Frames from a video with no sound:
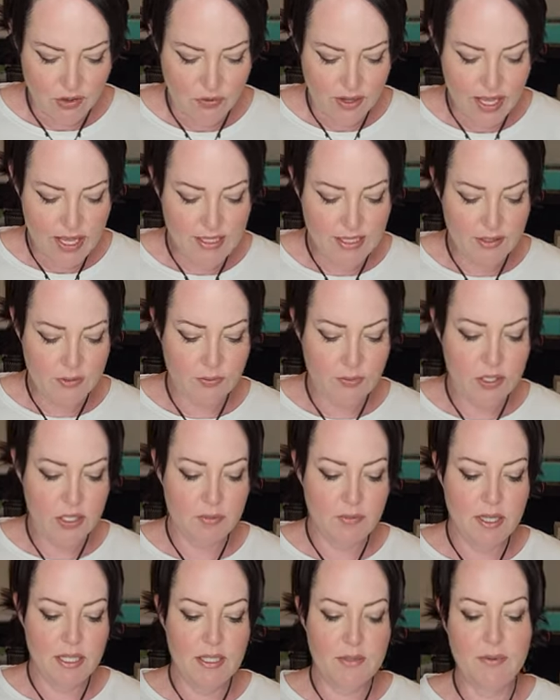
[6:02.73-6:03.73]
the US,
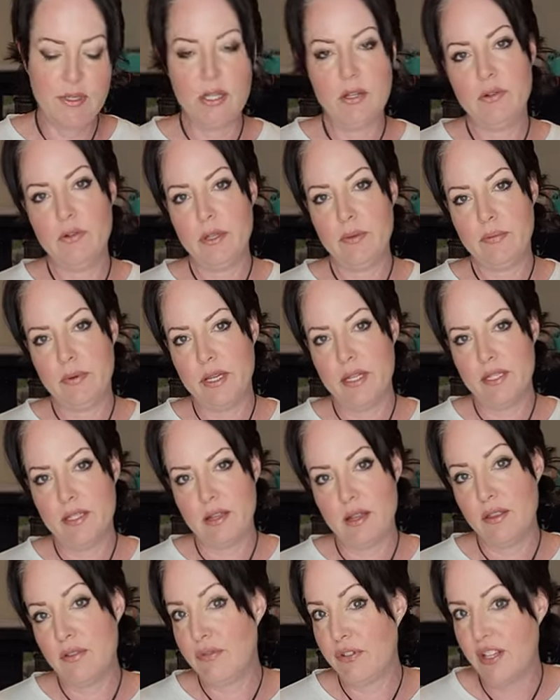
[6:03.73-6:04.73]
which means we can only print
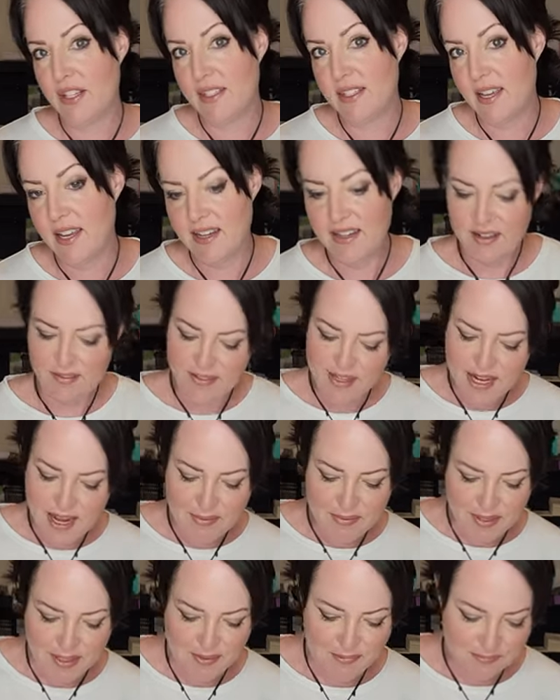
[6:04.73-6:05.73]
on the front side of the
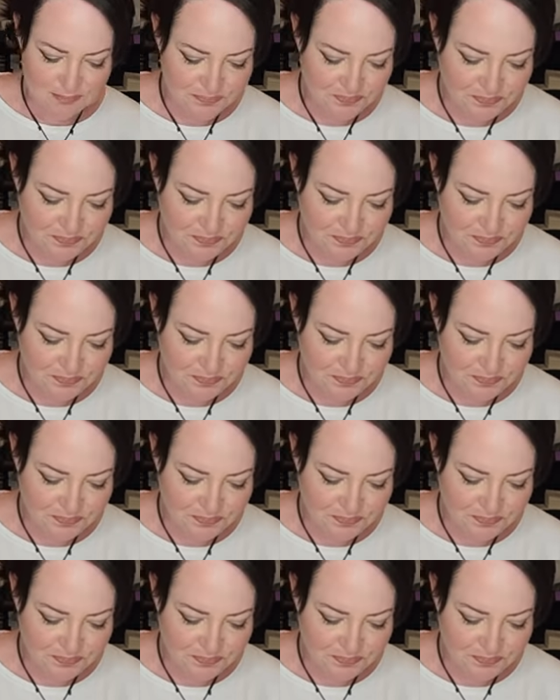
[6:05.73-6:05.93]
napkin.